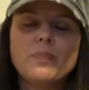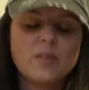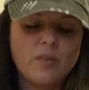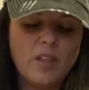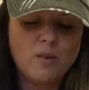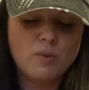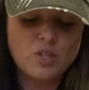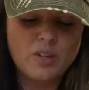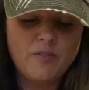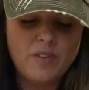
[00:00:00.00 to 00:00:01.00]
so they don't
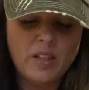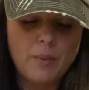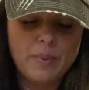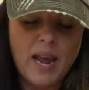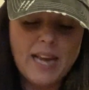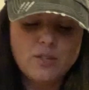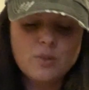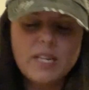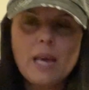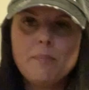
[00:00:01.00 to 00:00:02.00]
usually feel it, but I
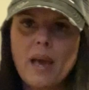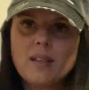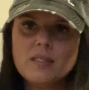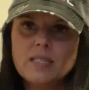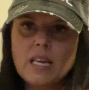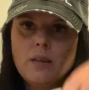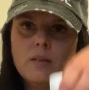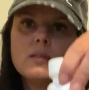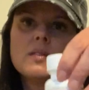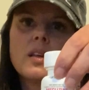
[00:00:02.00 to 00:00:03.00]
do take
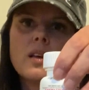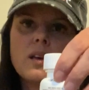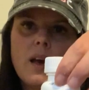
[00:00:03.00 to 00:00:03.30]
Meclizine, the